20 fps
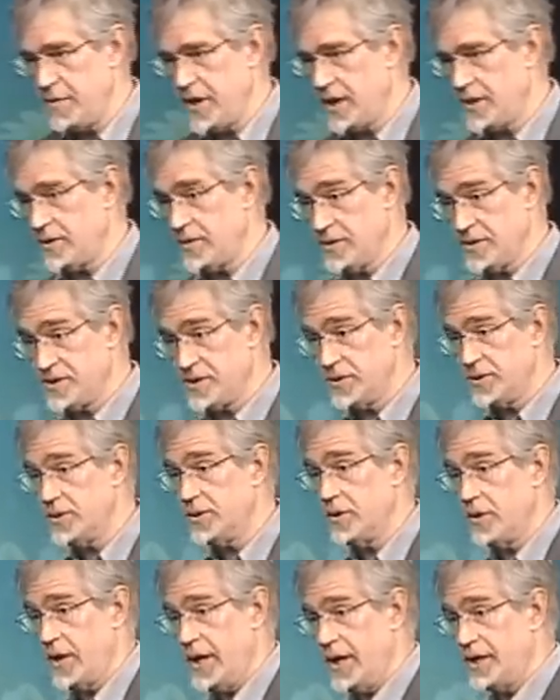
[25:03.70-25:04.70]
Medical
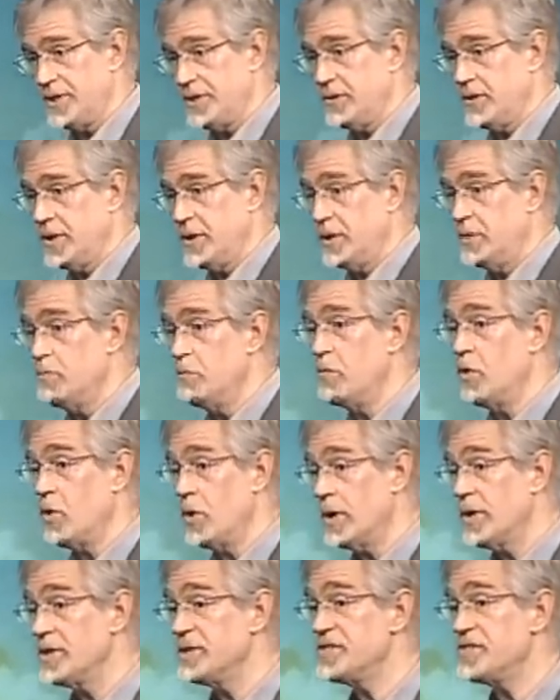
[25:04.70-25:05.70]
School graduate,
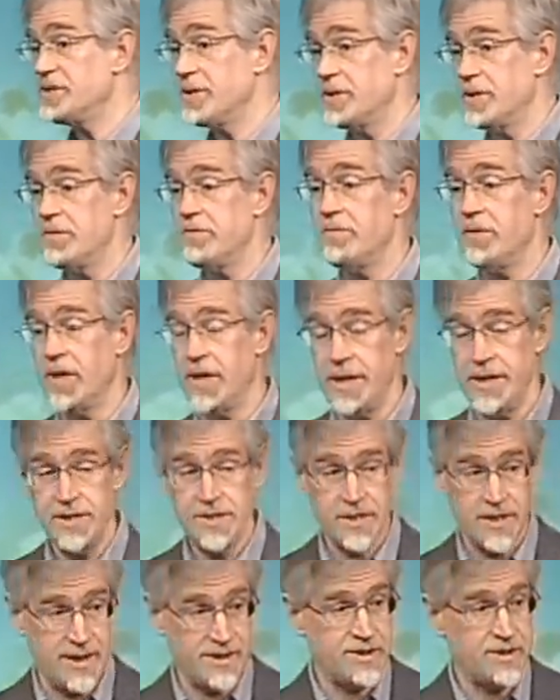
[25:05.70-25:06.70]

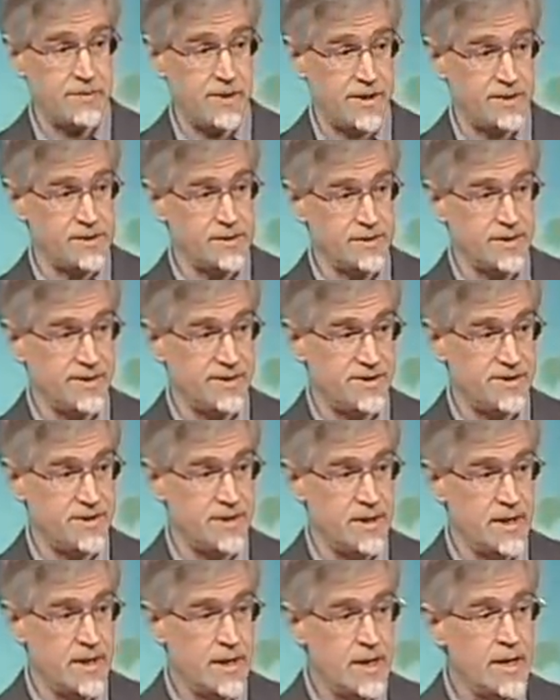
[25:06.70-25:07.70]
board-certified chest specialist.
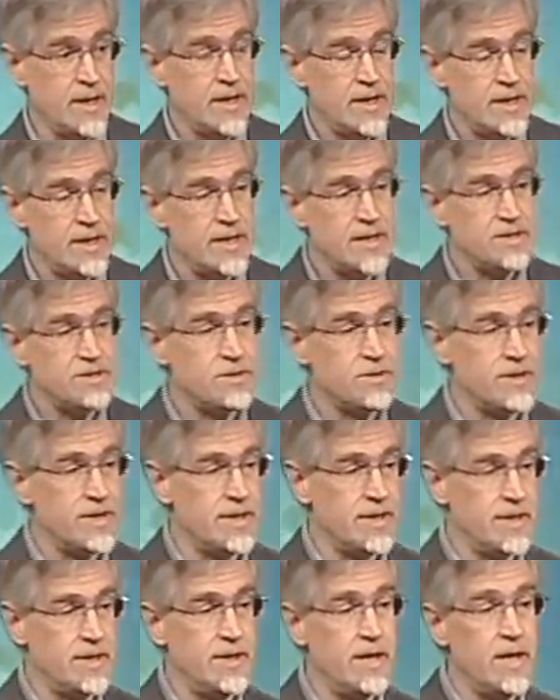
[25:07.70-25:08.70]
He
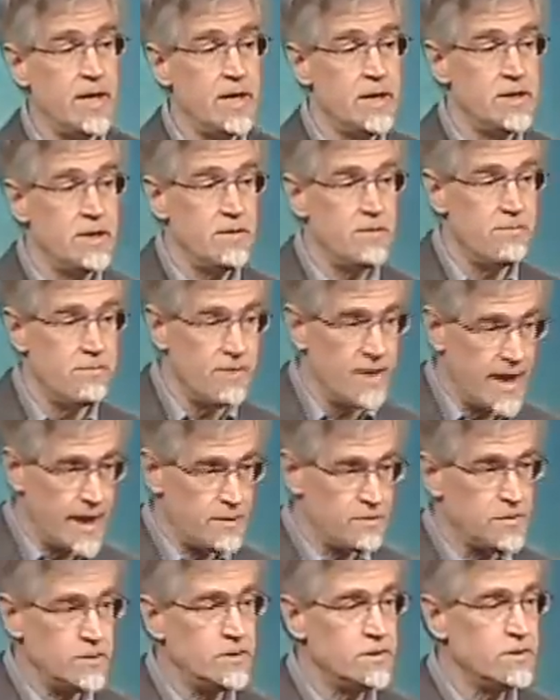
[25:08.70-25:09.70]
treated
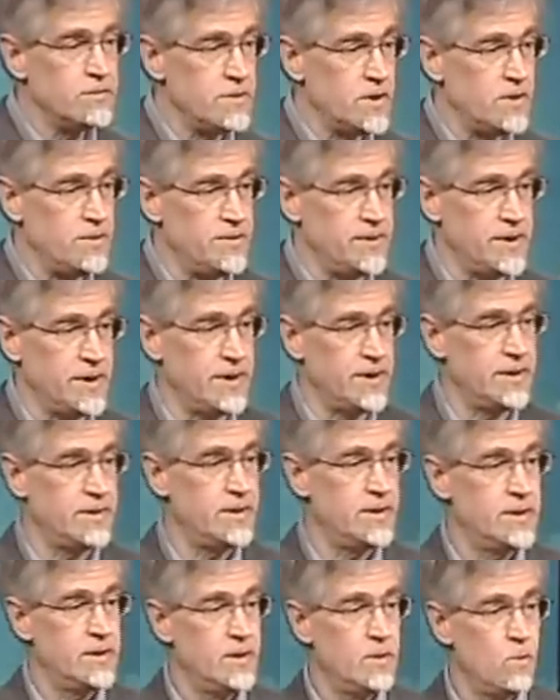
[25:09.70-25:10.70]
viral pneumonia
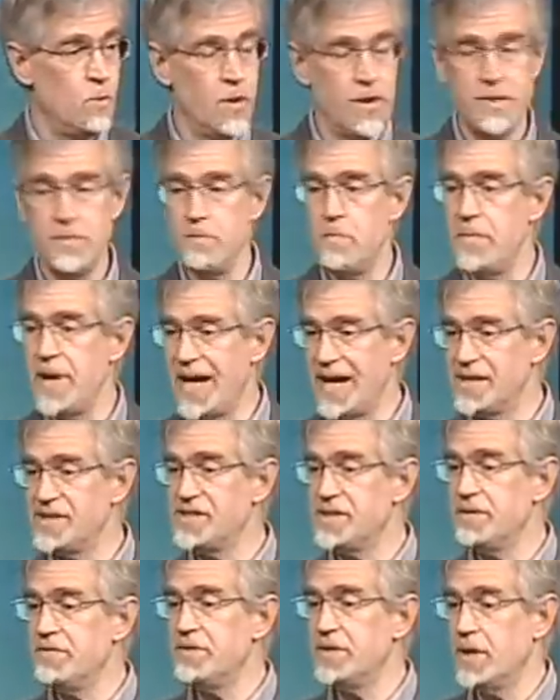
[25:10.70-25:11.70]
with
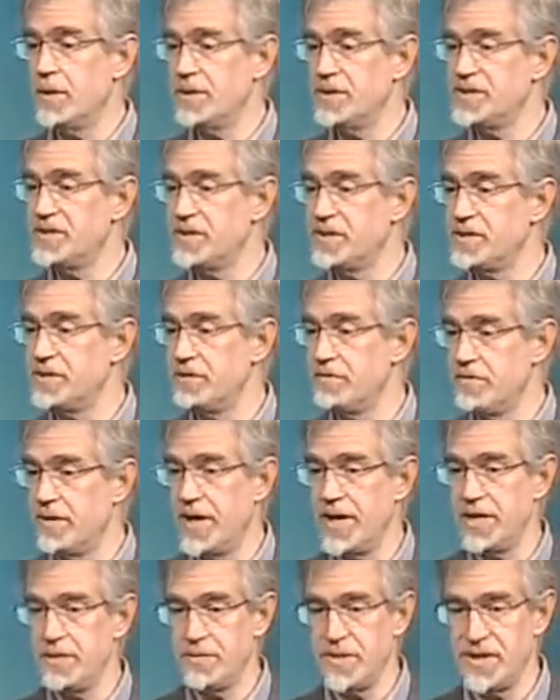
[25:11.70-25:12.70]
massive doses of
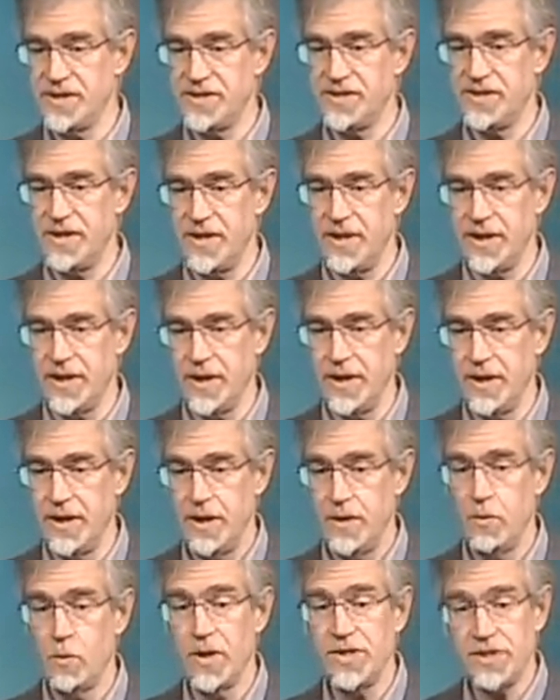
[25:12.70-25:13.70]
vitamin C,
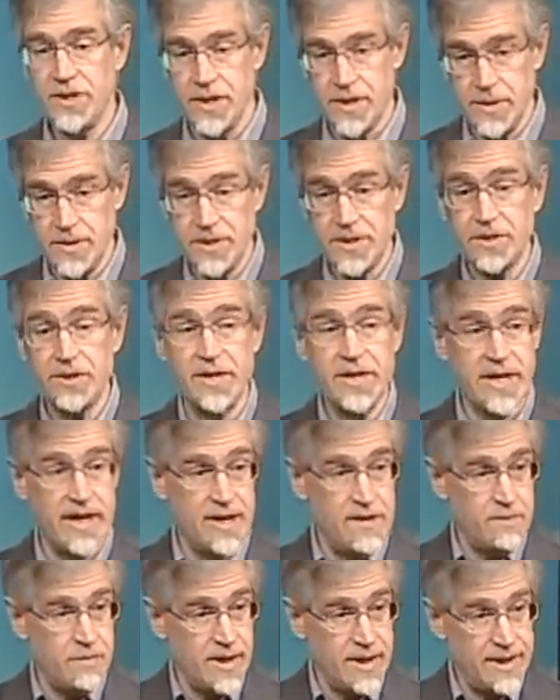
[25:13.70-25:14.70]
which he usually
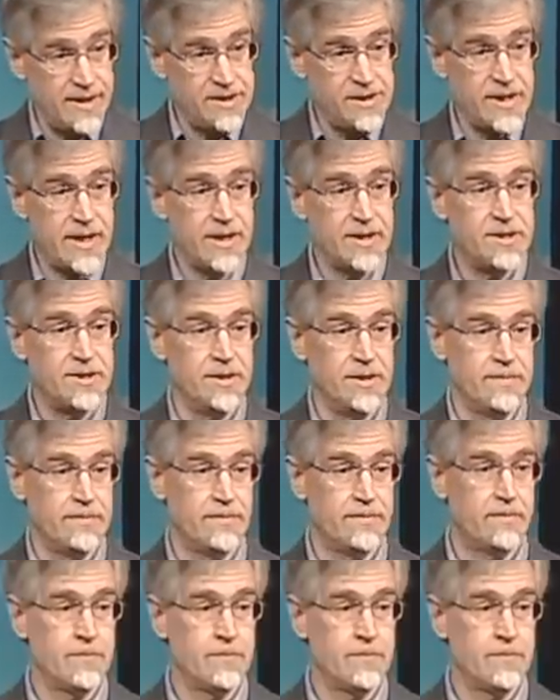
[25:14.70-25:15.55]
gave by injection.